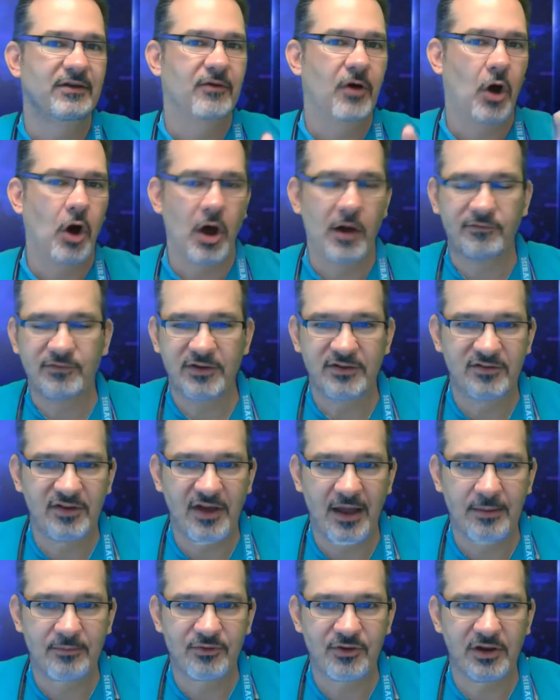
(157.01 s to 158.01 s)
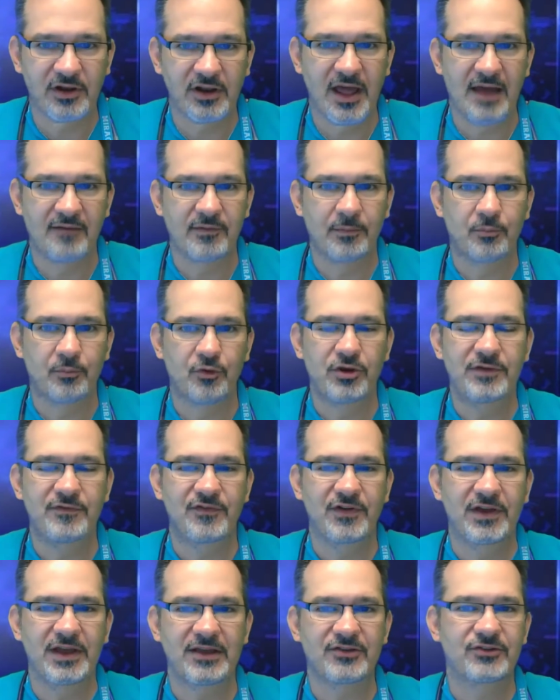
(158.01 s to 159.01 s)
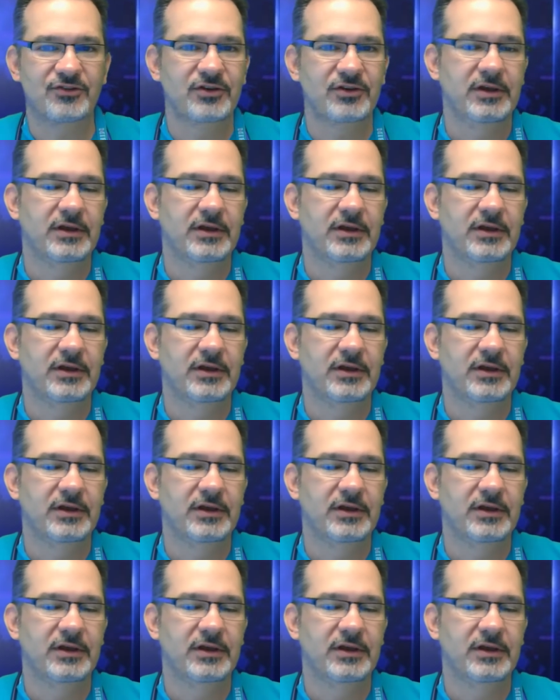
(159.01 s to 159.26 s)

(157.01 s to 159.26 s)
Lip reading: Oftentimes it'll have a prefix.